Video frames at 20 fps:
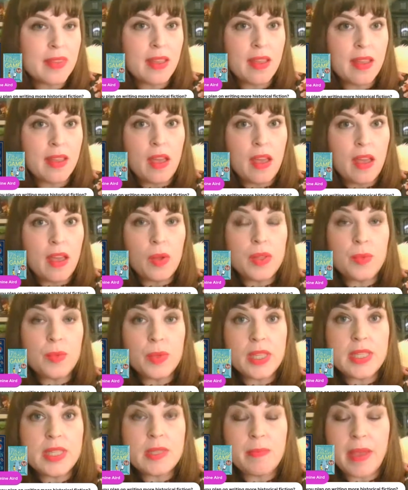Well, it really
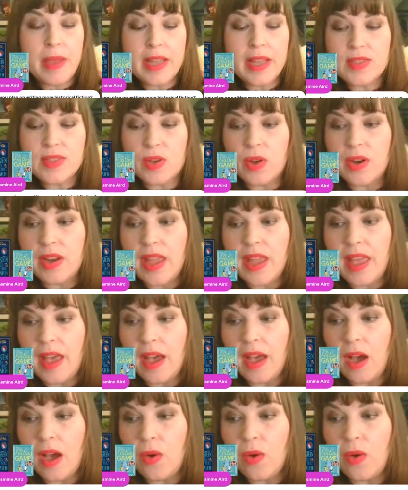depends on how
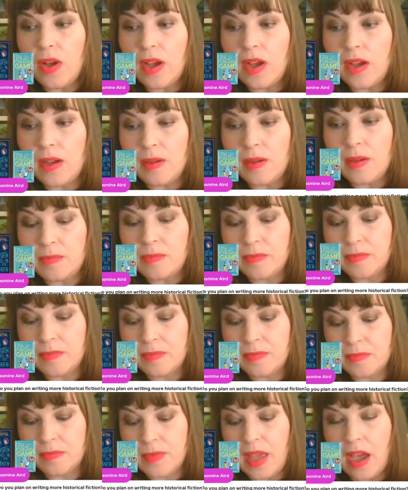
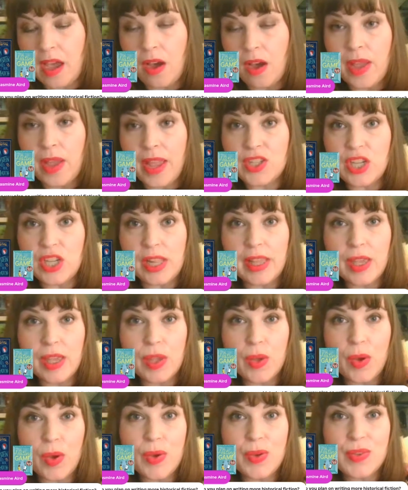Angelica
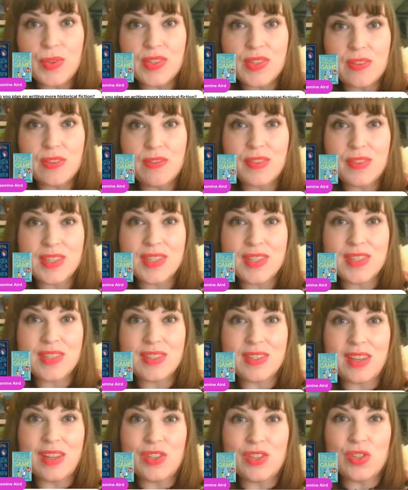goes. If it's
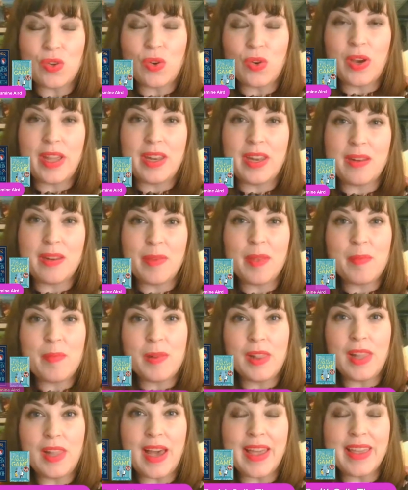enjoyed and people
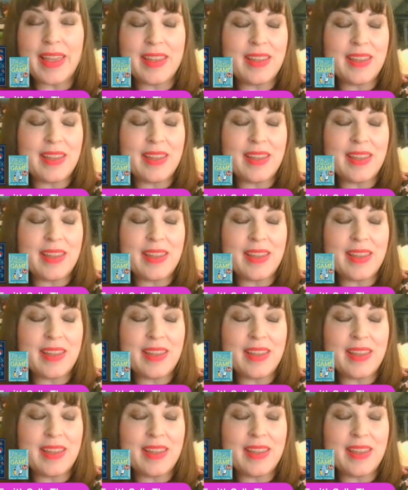like it,